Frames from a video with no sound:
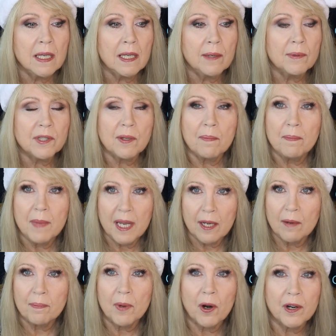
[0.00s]
he was a
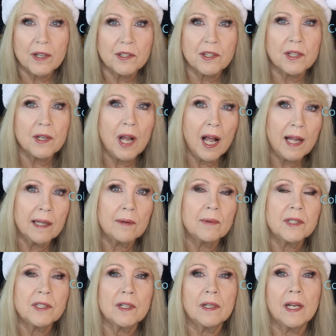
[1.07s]
makeup artist in
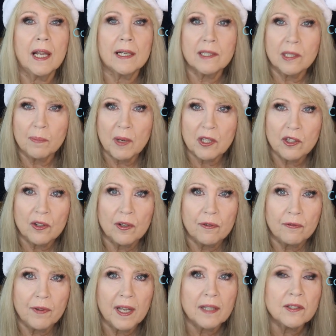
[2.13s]
Hollywood, did a lot of special
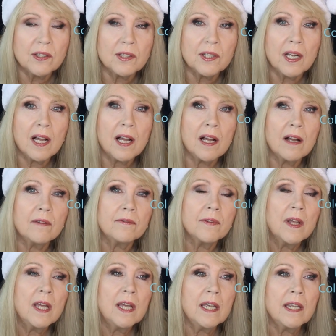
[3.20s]
effects stuff.
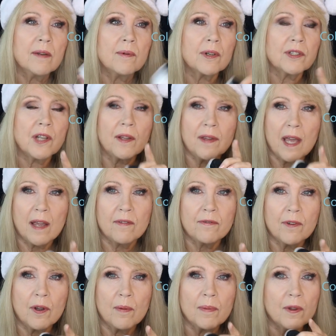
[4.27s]
He worked on that
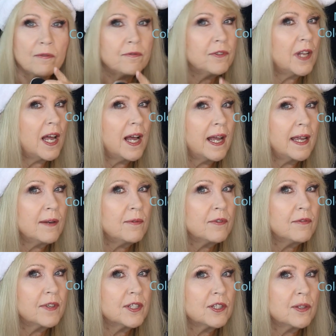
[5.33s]
film The Fly
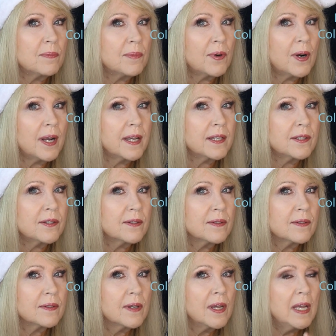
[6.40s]
with Vincent Price,
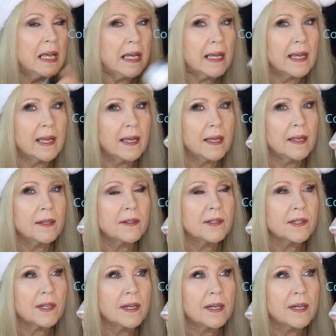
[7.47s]
and